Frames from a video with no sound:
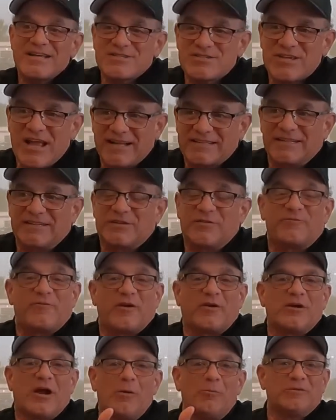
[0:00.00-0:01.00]
dissect it to
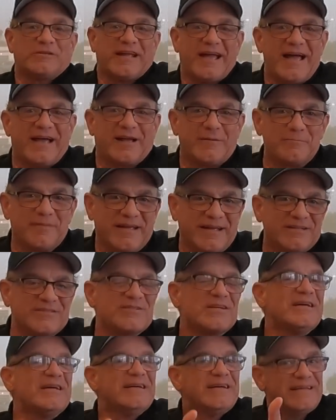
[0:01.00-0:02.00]
figure out what the heck it
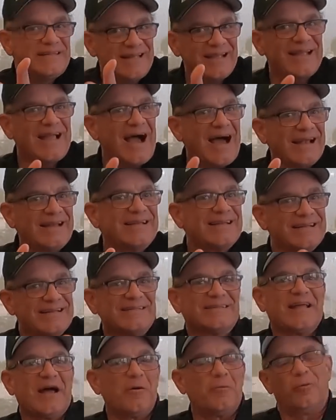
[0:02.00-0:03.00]
means. You kind of
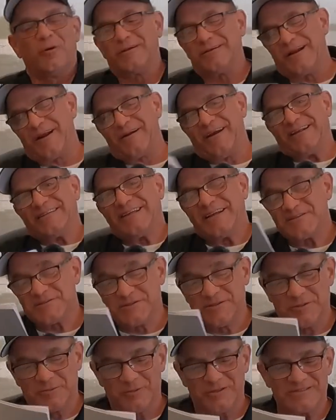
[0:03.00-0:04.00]
get that one. All right,
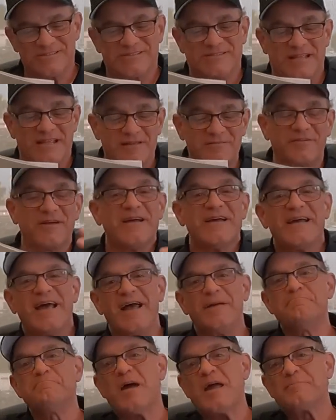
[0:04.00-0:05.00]
that's a good one. Steve
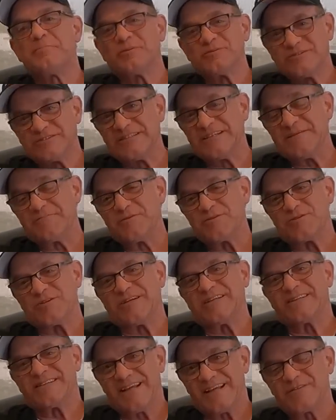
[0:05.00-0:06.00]
in Maple City,
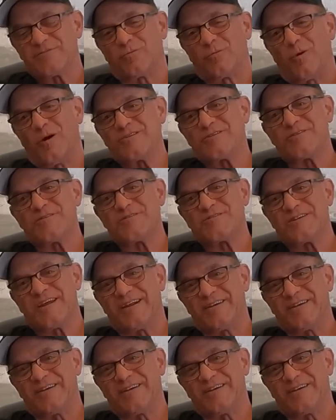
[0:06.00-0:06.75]
Michigan. Thanks for watching the